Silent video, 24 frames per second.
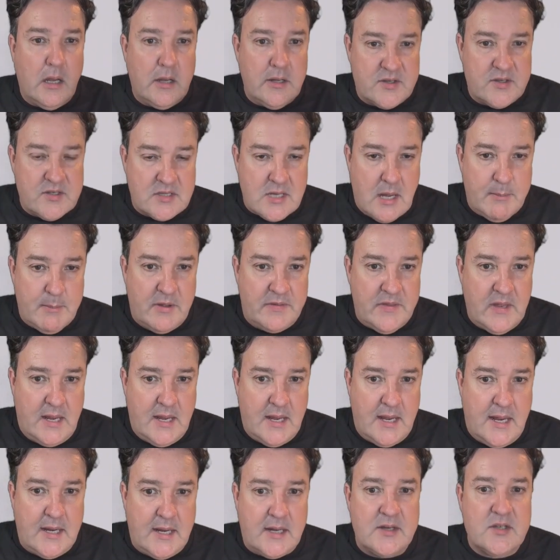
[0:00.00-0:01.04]
Some of their
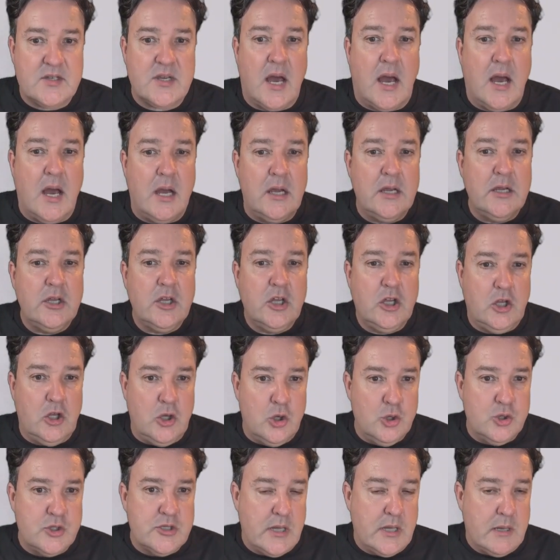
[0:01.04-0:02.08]
inks are
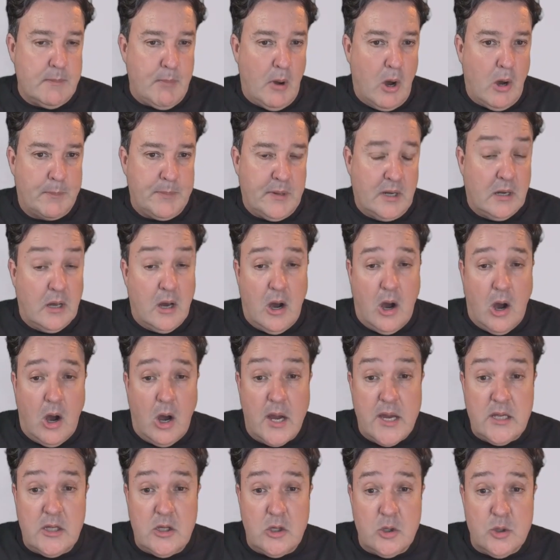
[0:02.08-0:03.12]
hugely popular. I
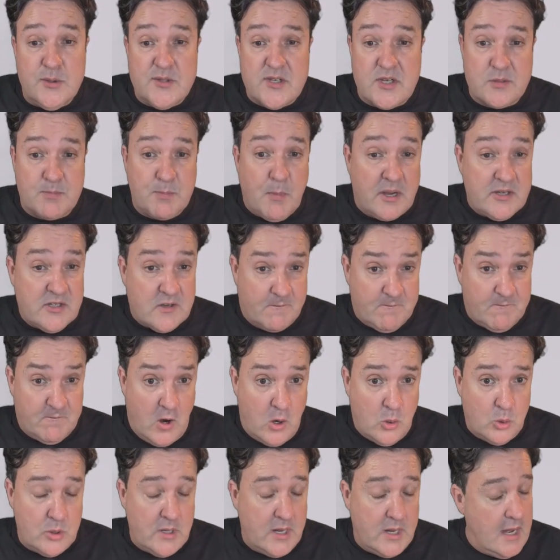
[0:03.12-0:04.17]
use as my
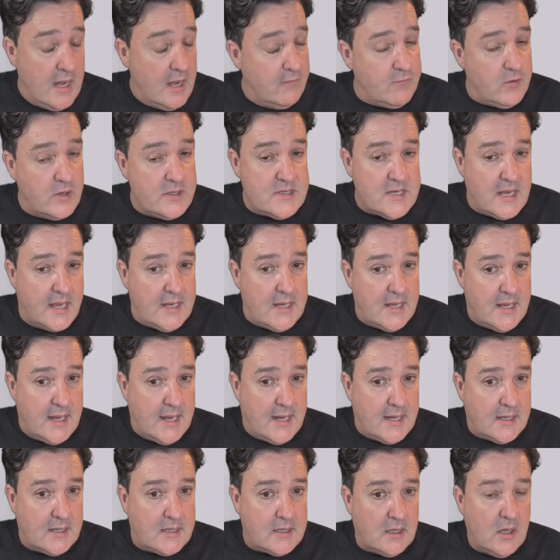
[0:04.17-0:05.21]
default everyday
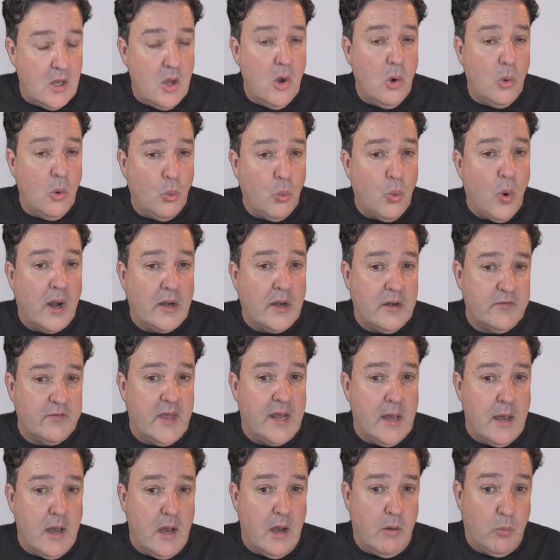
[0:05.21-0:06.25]
ink one of
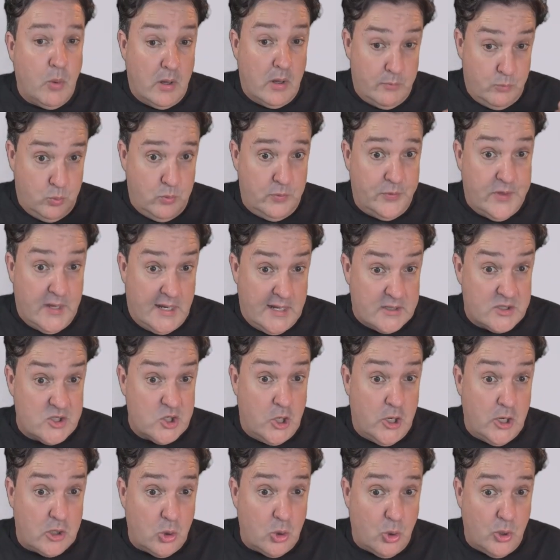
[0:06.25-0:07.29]
their
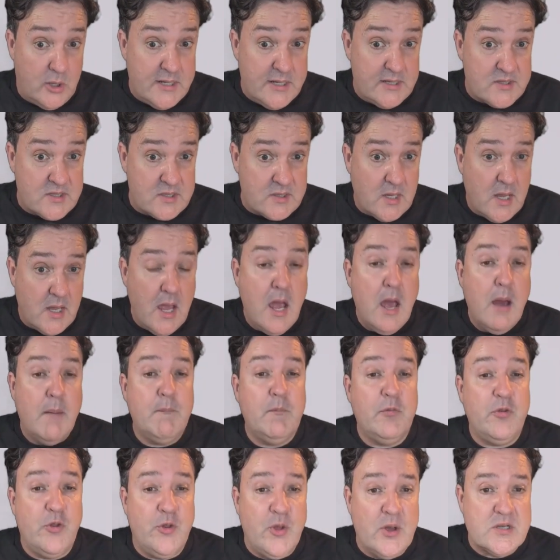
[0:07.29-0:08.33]
turquoise.
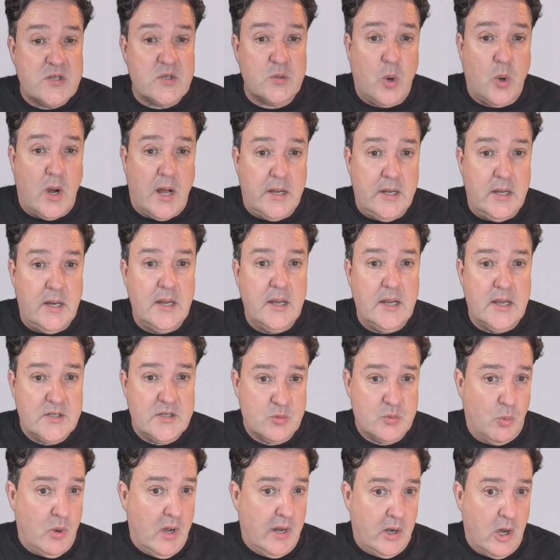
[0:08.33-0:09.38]
This one
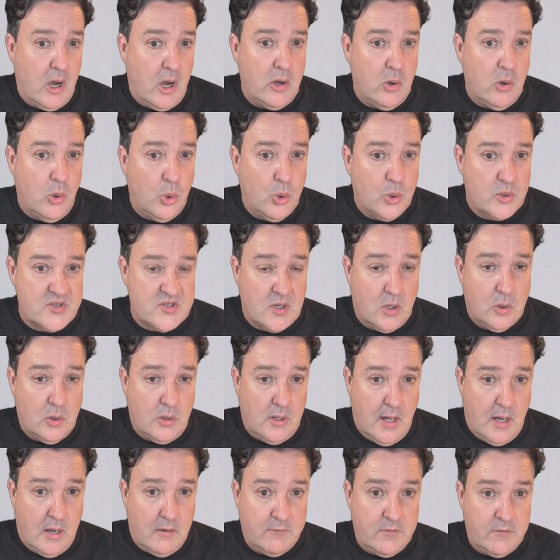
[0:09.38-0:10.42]
is one I also
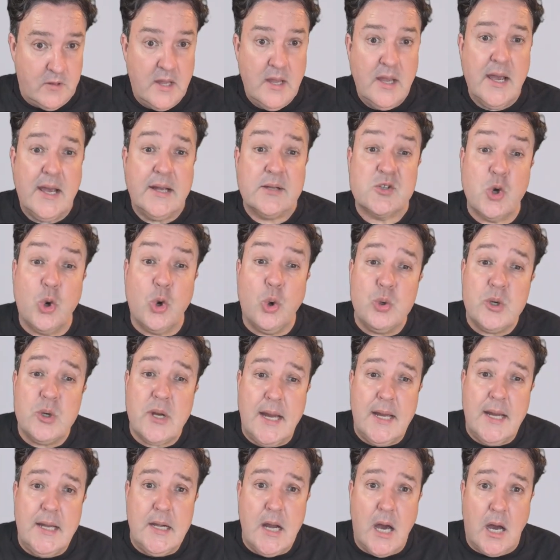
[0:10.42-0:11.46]
love. It's called
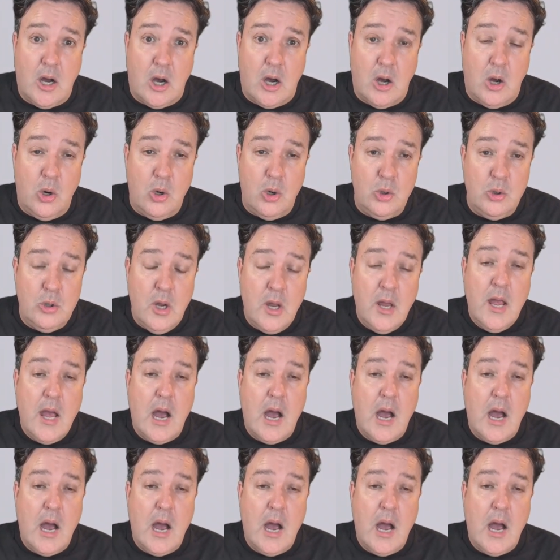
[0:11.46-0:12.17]
Ina-ho.